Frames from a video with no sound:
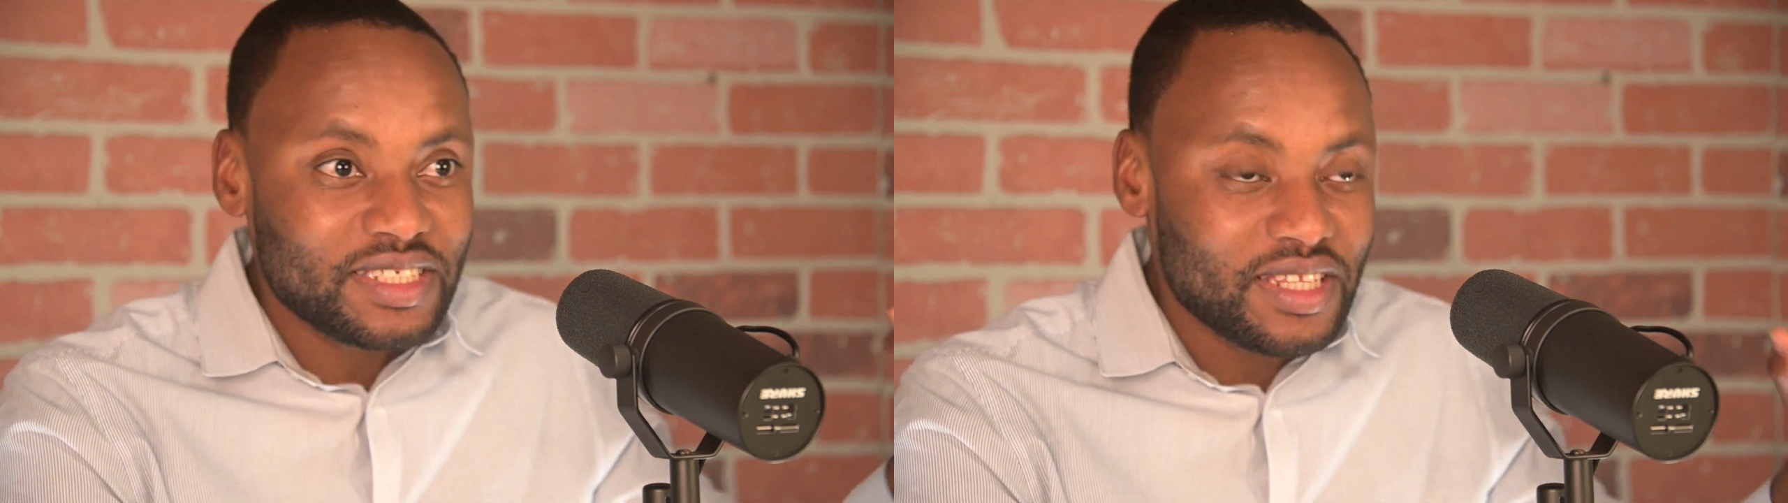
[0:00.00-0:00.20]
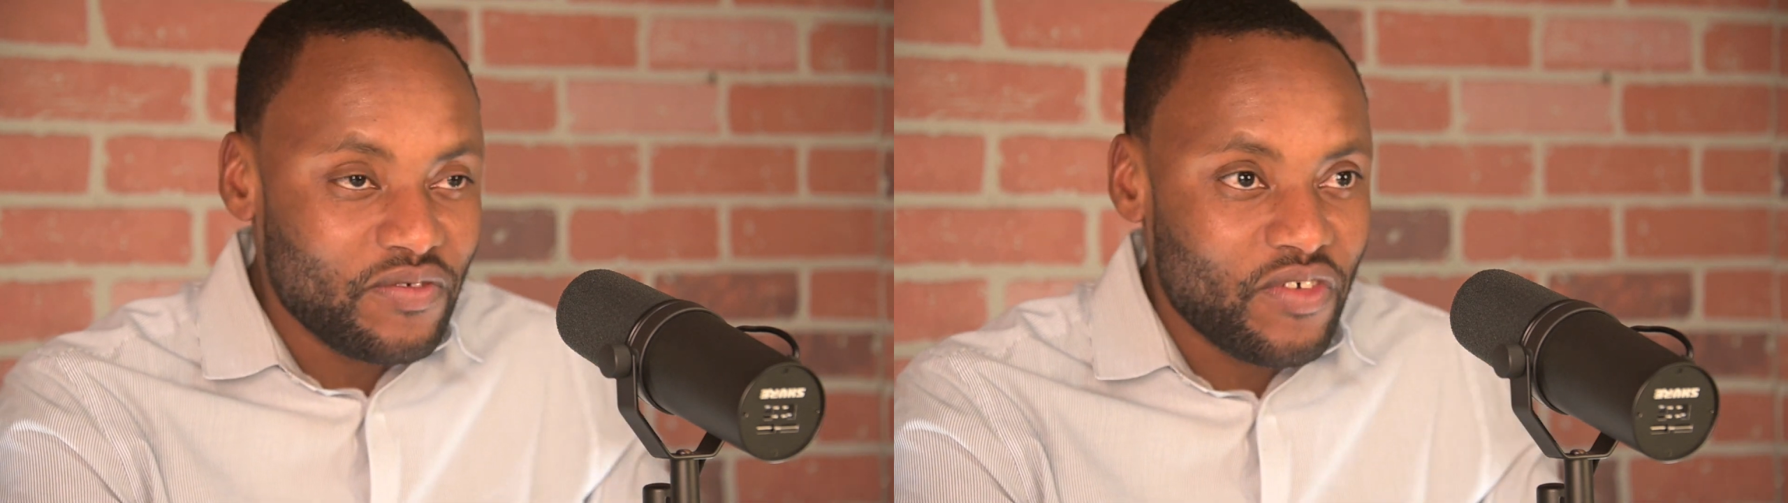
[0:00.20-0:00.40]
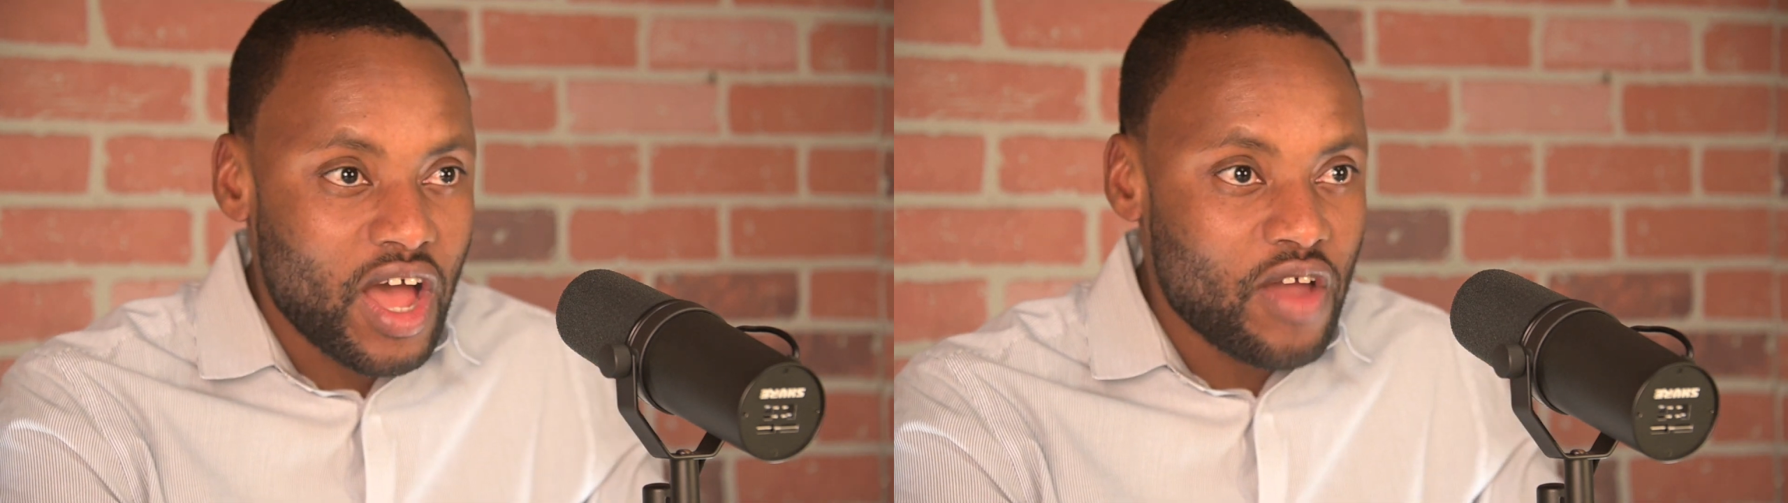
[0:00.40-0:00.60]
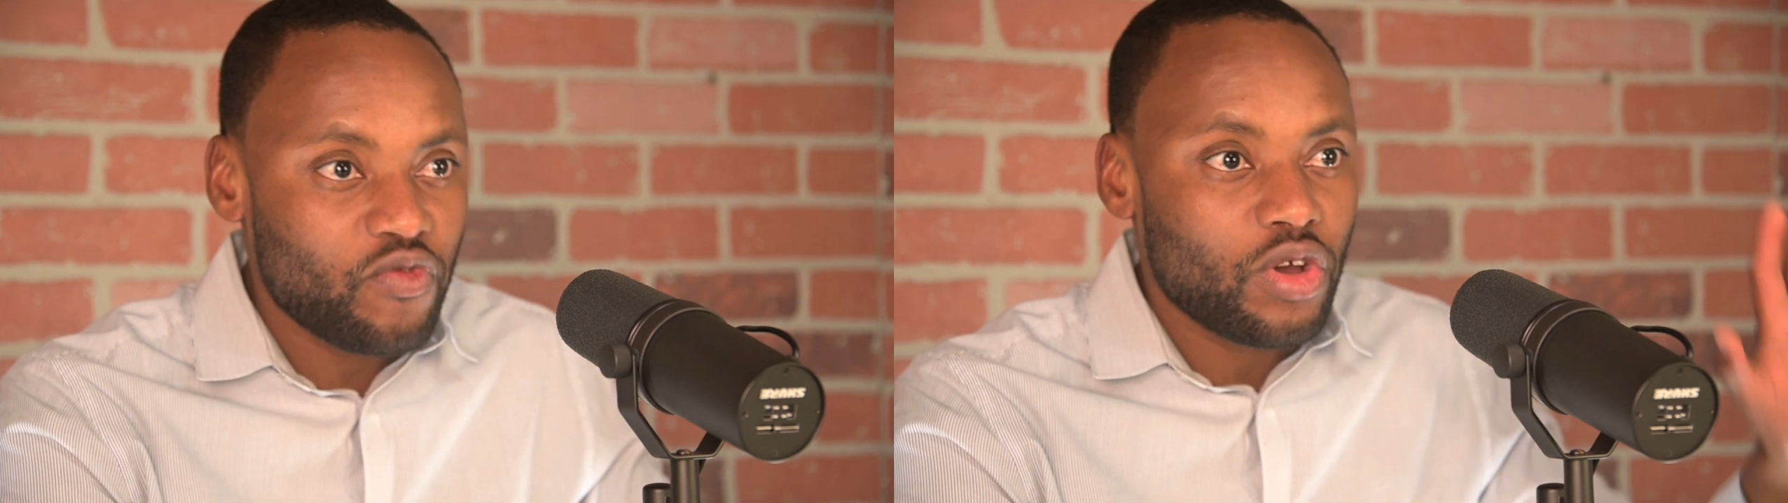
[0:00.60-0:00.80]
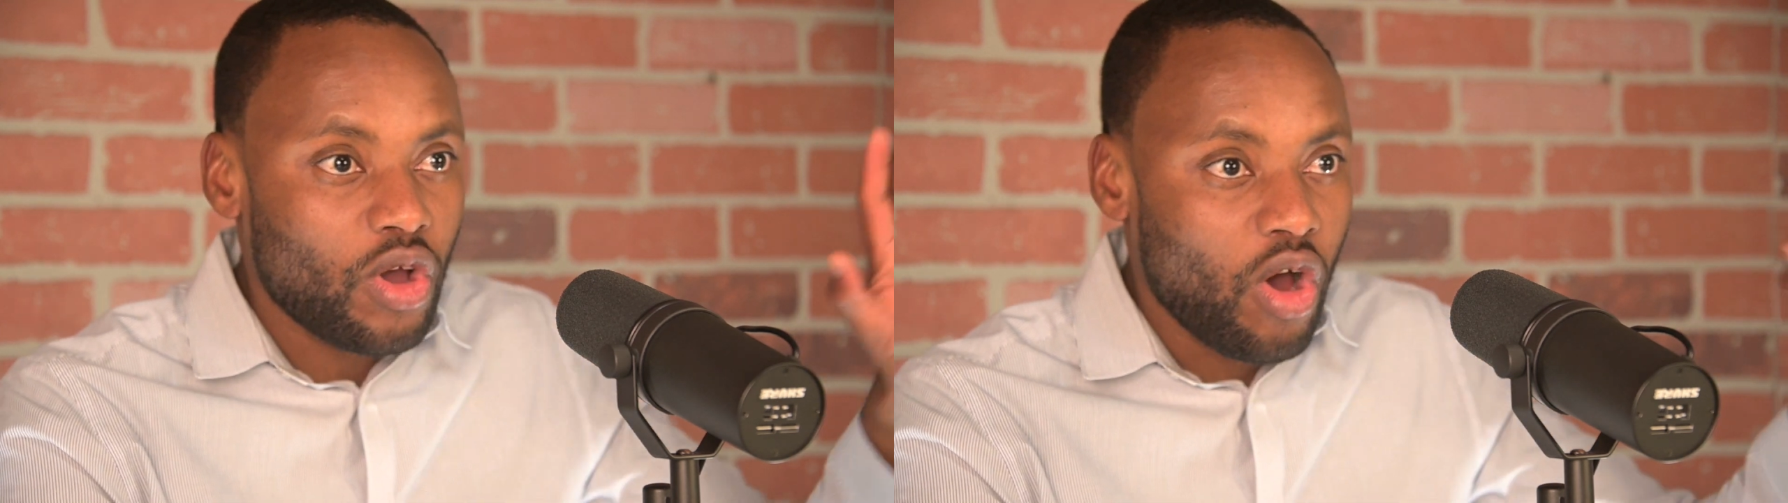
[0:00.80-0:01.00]
the five,
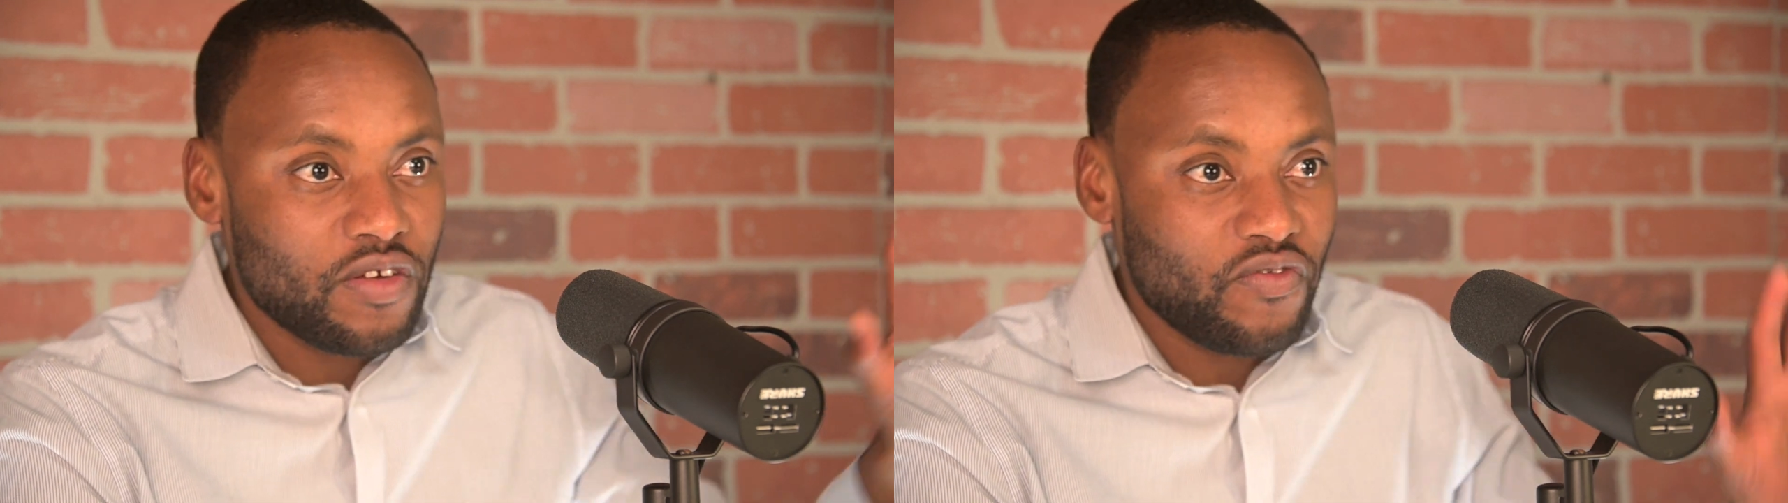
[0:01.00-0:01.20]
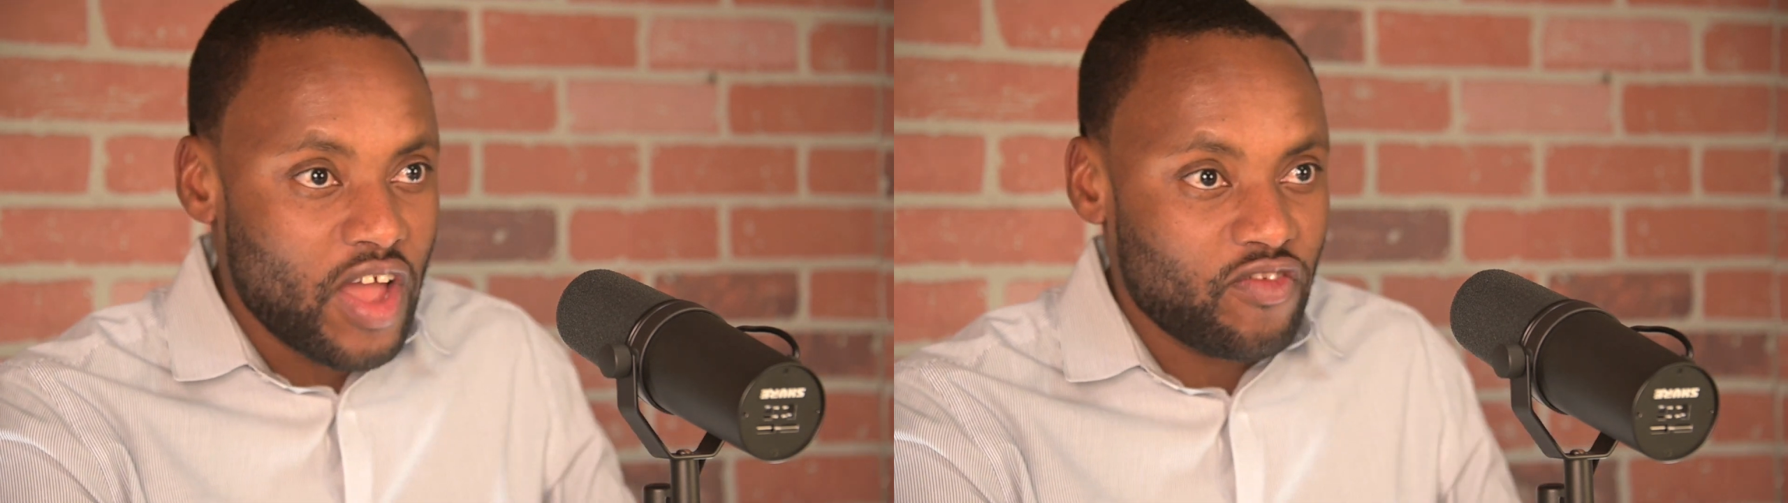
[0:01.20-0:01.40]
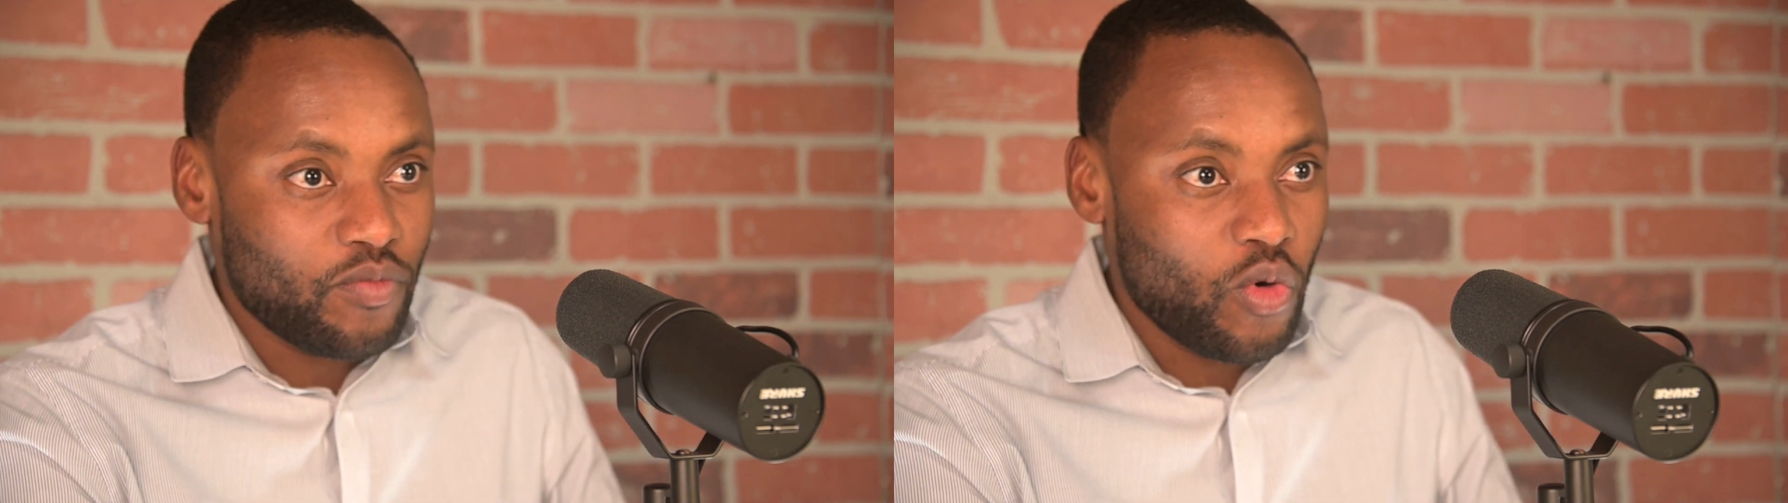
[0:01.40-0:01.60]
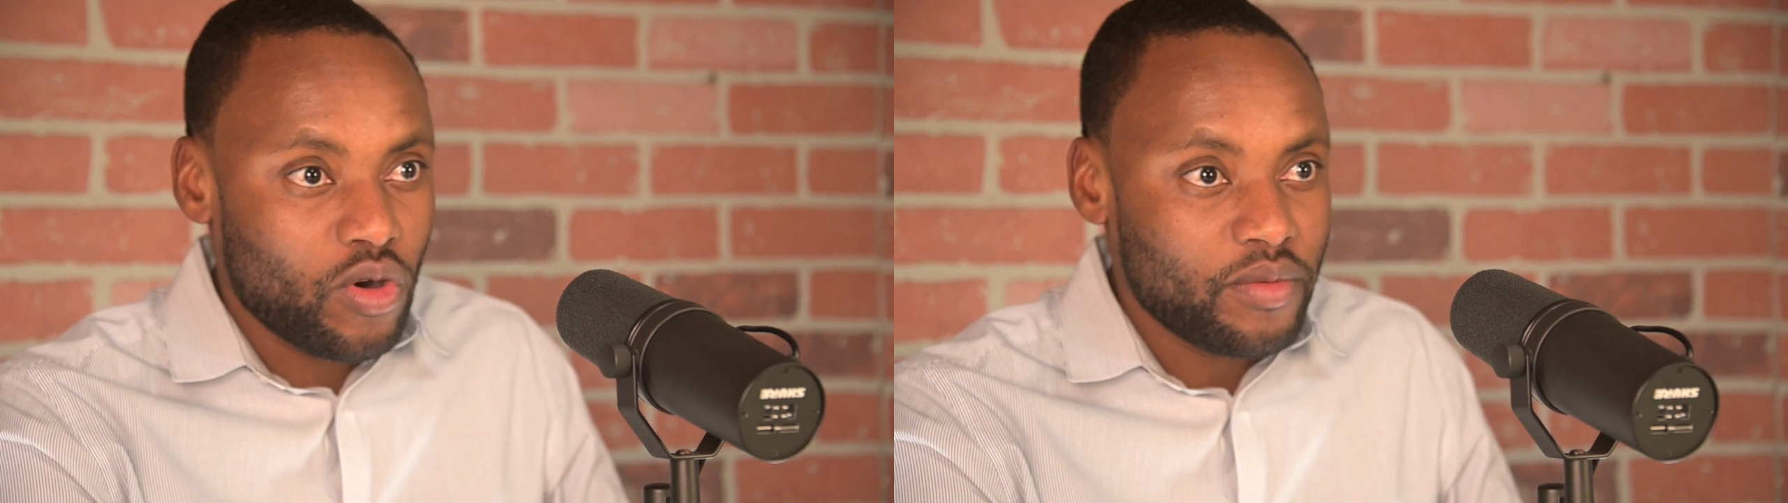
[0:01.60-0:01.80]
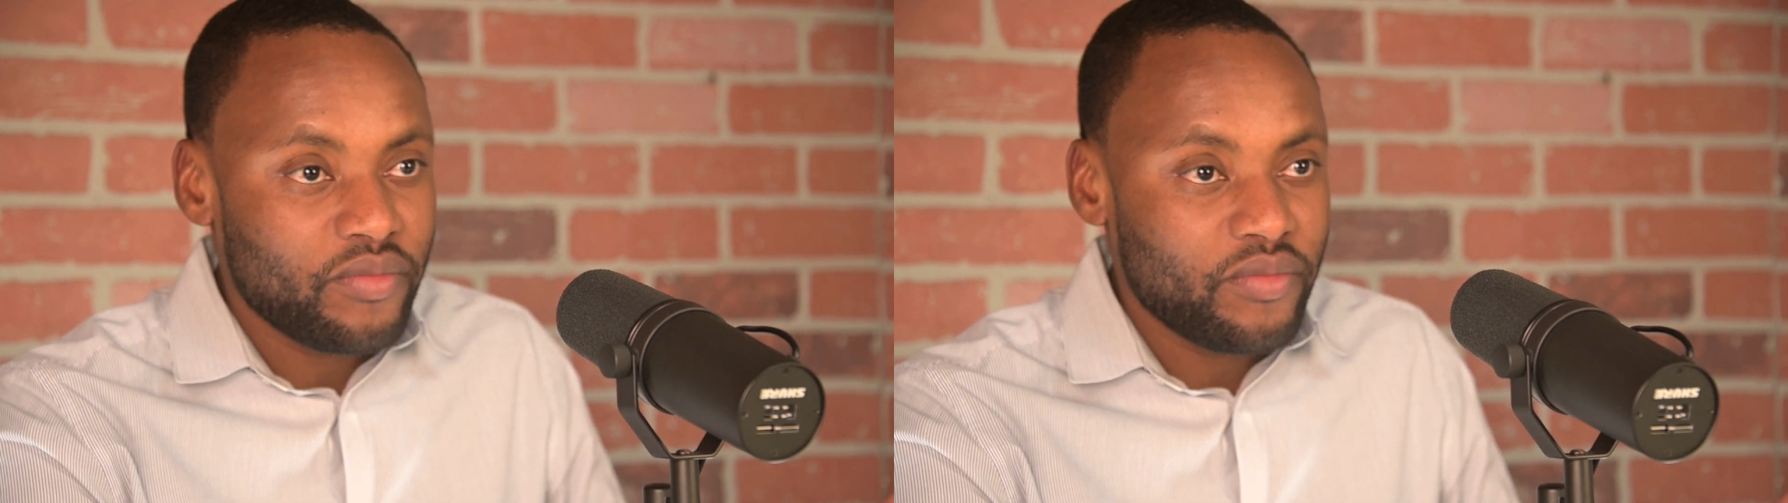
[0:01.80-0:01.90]
got five more.